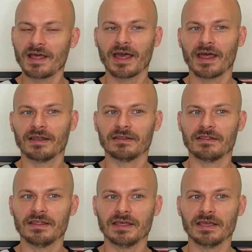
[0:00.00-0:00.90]
and
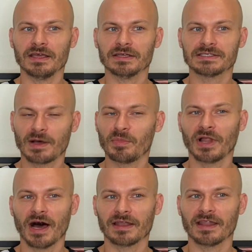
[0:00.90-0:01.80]
the
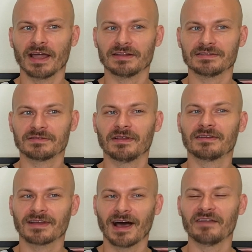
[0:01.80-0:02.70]
subplot that
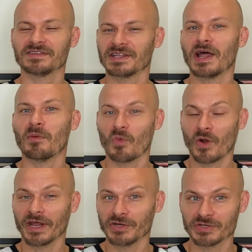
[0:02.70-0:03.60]
kind of is a lot
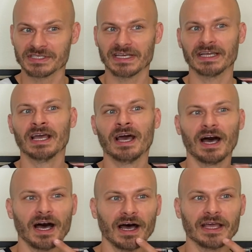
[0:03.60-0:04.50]
more interesting.
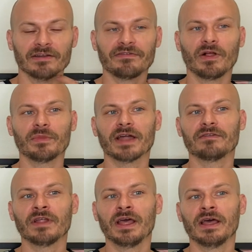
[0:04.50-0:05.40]
In a film
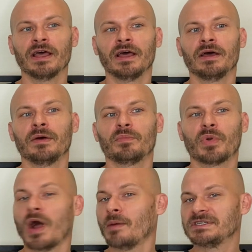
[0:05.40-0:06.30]
that
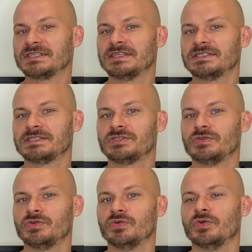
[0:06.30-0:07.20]
promises
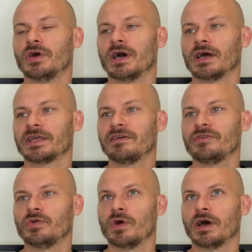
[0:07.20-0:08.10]
to give
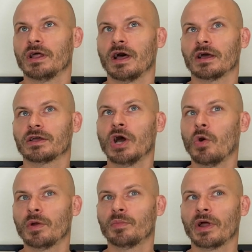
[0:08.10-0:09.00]
you a
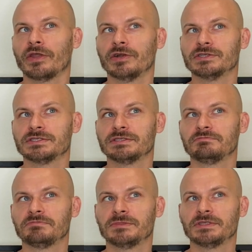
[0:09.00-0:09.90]
Coen Brothers
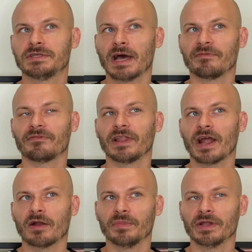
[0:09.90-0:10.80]
type
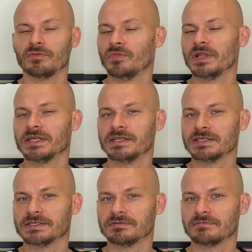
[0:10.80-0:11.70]
flair, but really
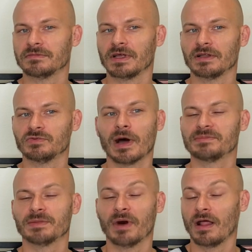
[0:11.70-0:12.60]
doesn't
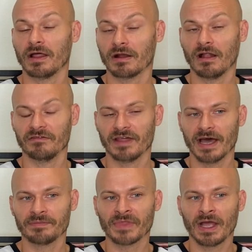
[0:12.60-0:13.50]
drops the ball on all of that.